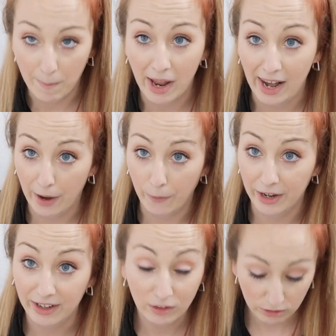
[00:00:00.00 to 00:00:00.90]
allow a
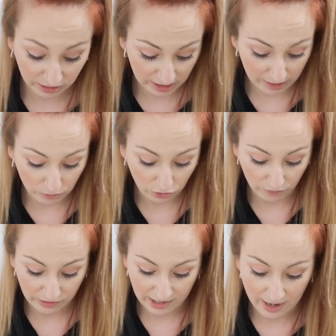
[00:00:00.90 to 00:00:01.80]
liquids allowance,
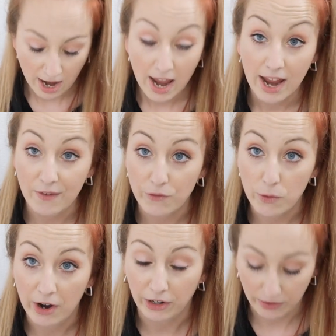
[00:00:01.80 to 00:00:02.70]
obviously, if you
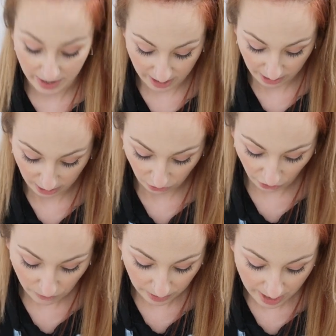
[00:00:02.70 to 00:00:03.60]
are going hand luggage
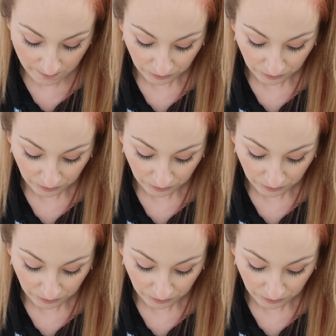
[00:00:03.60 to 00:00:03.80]
only.